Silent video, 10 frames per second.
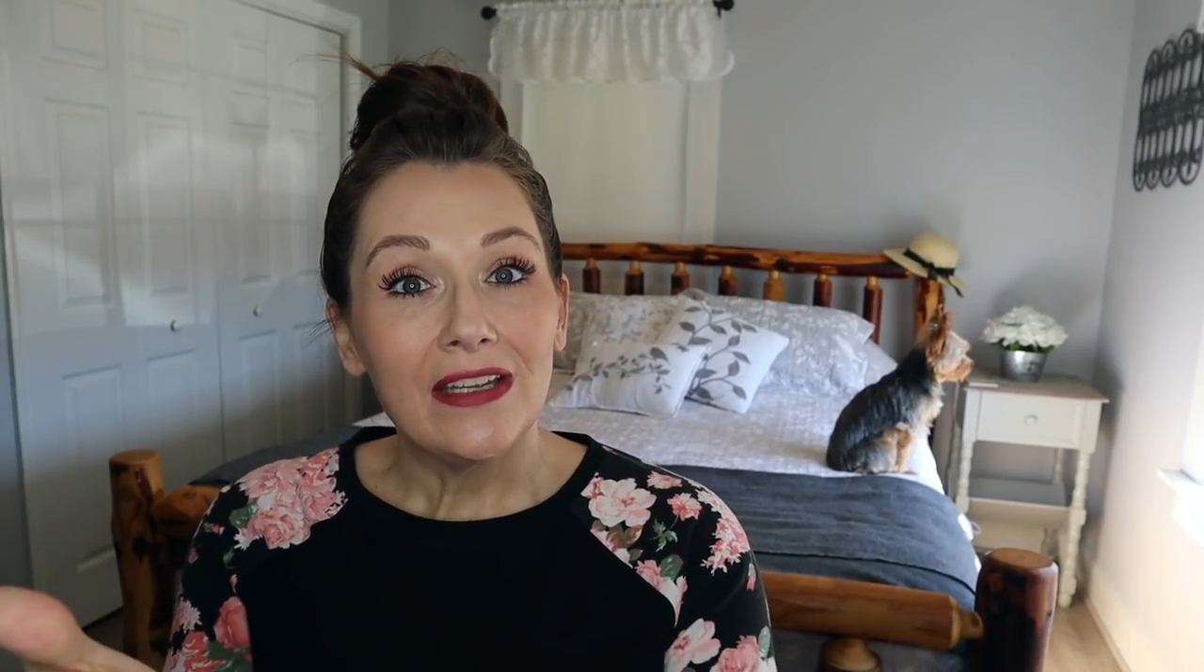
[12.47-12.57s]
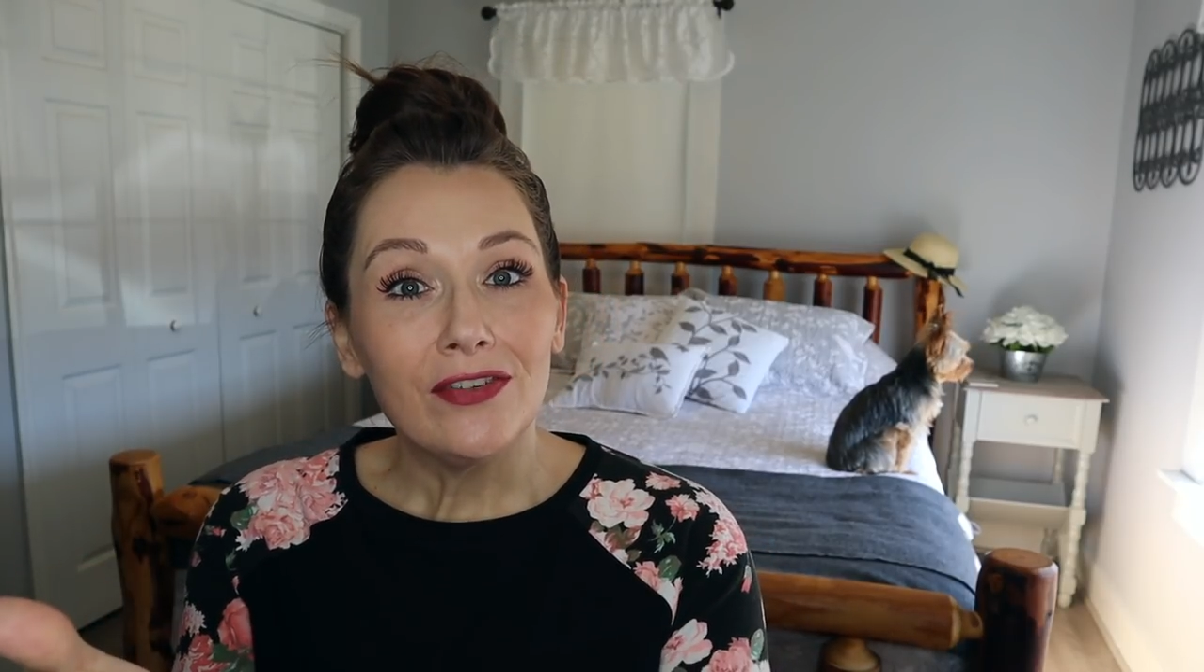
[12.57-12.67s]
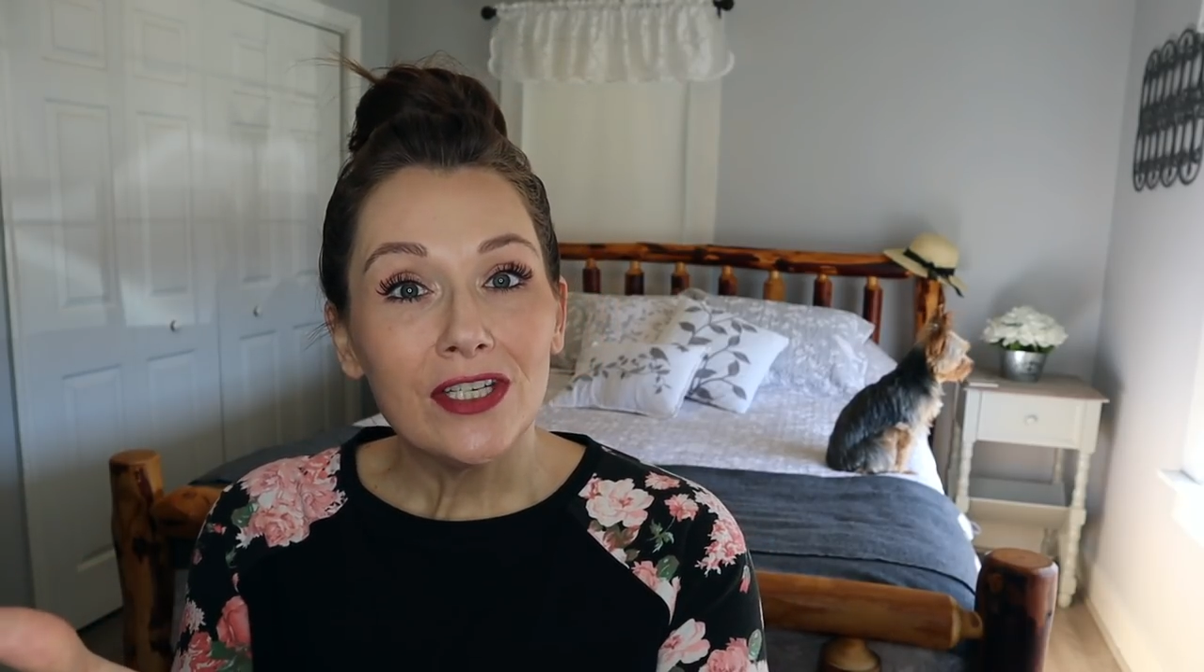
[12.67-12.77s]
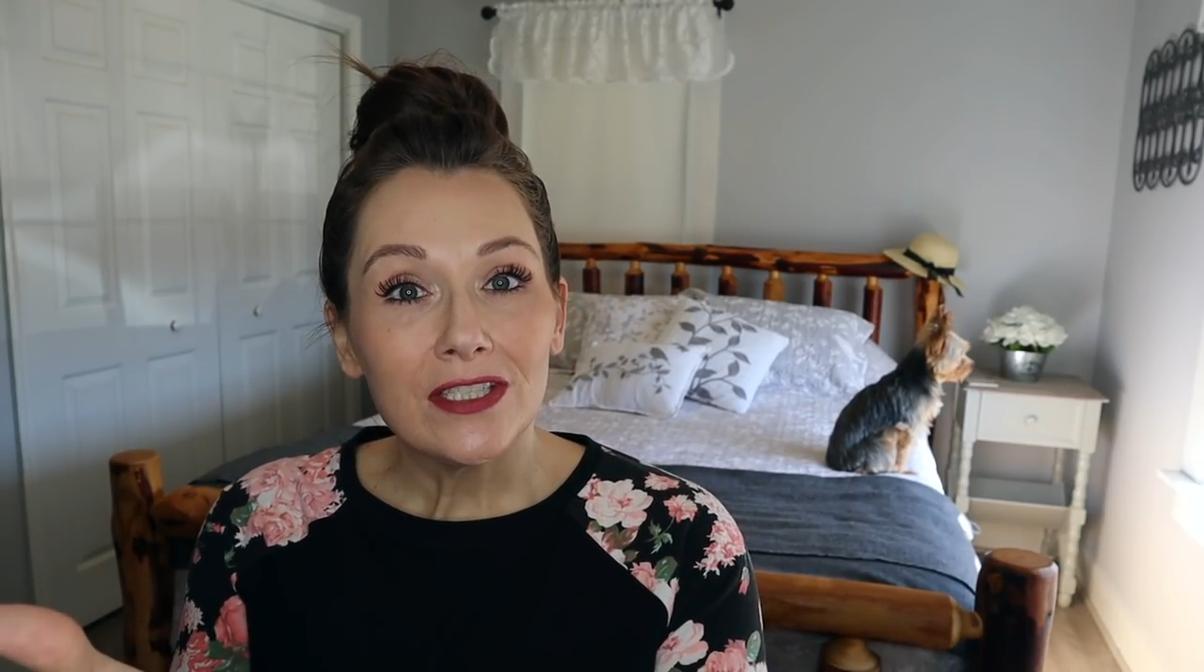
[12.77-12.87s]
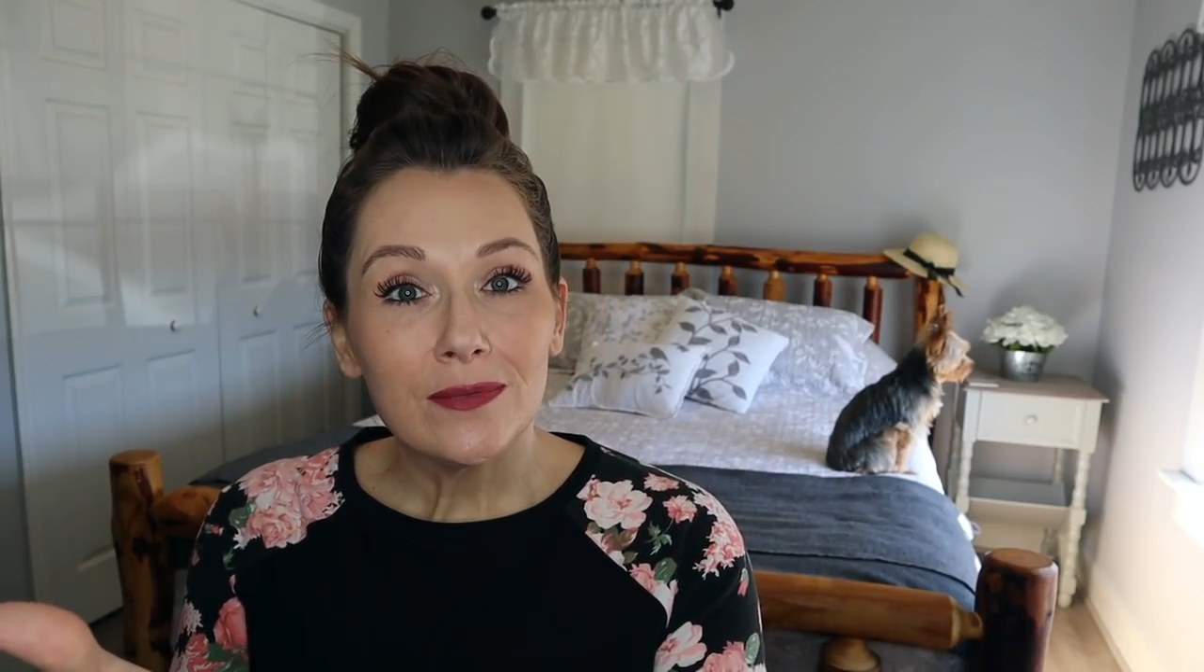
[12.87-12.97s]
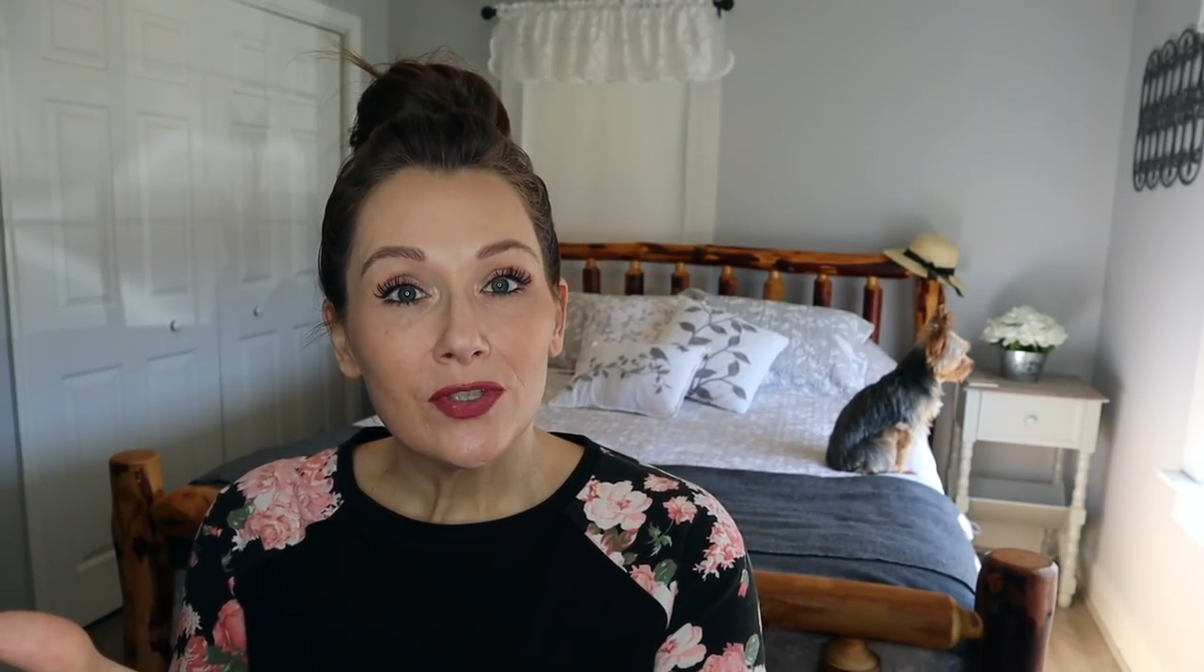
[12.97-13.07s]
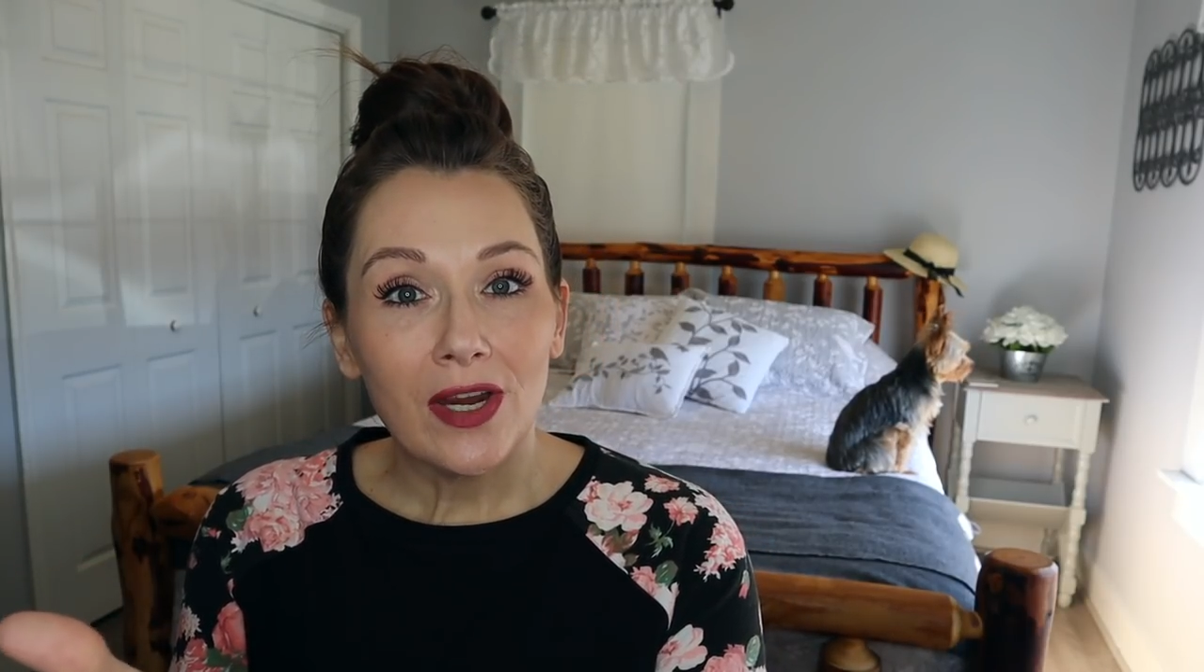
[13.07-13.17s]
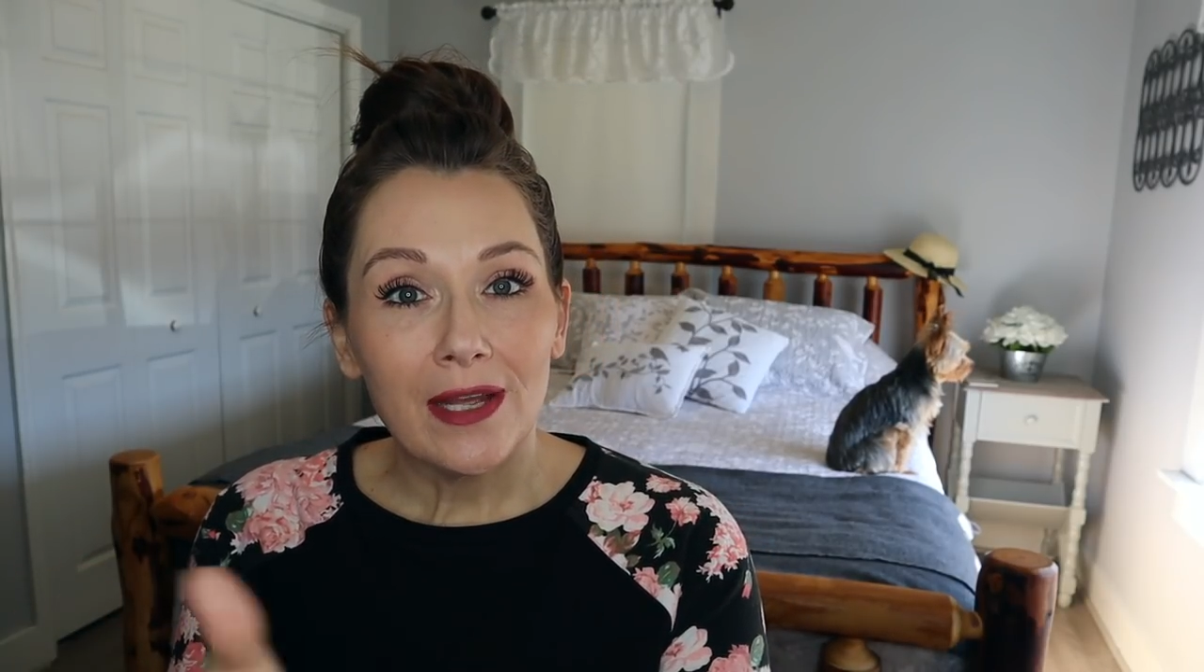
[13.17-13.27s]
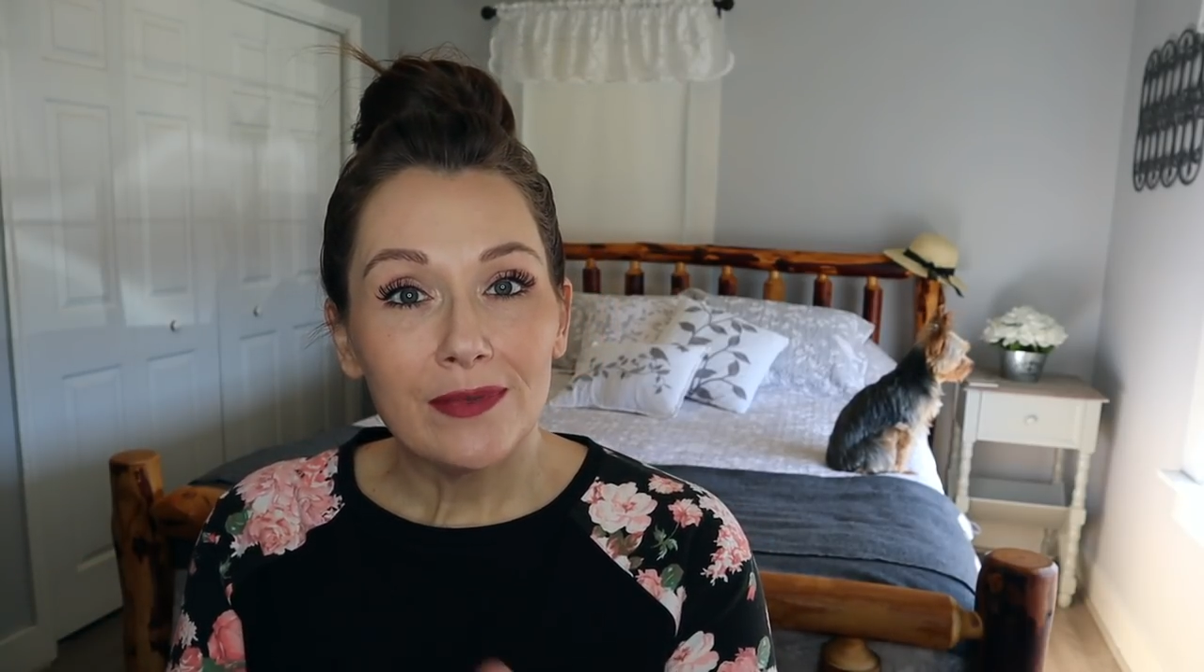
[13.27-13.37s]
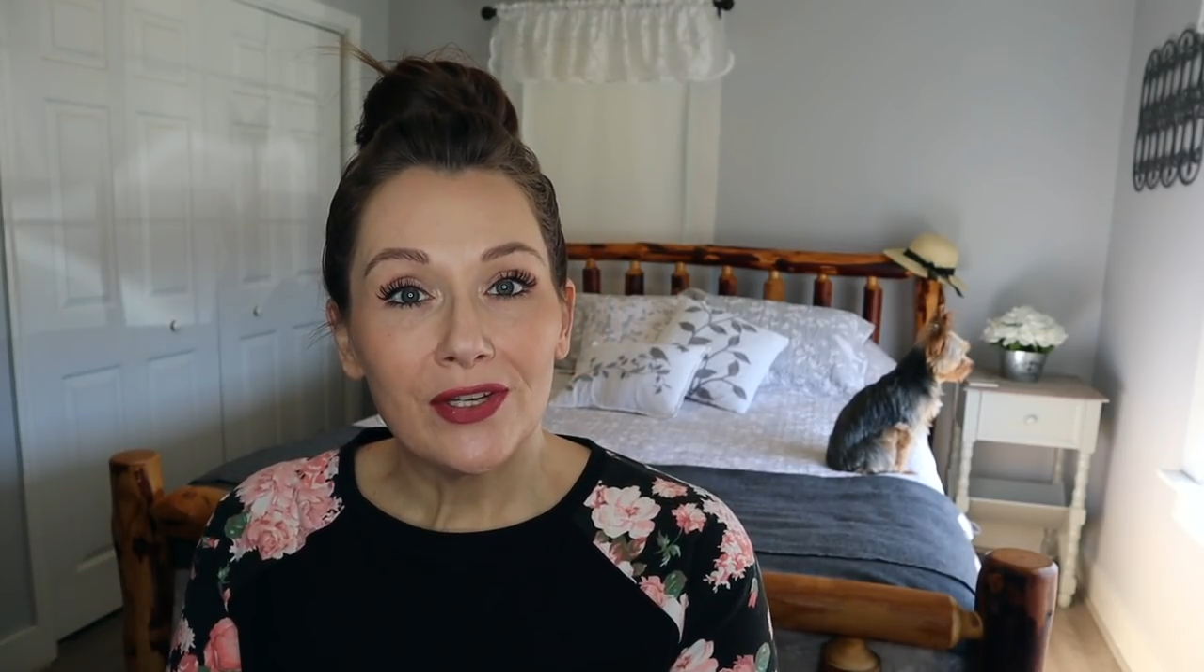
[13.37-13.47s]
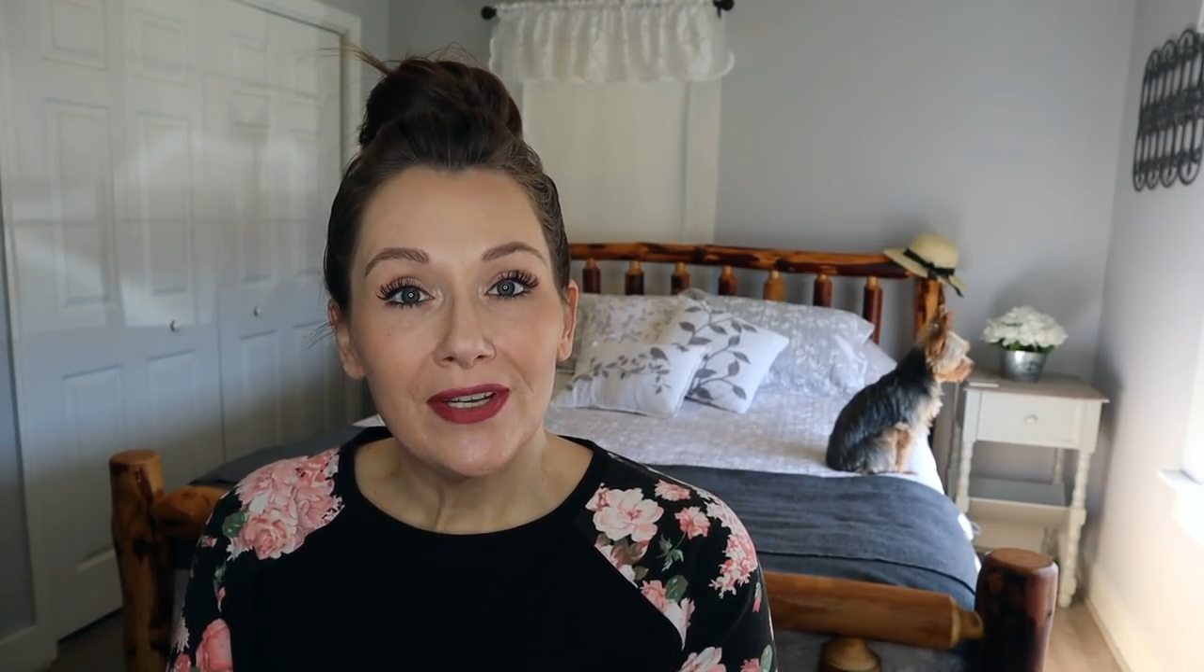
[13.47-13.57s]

If you're not subscribed,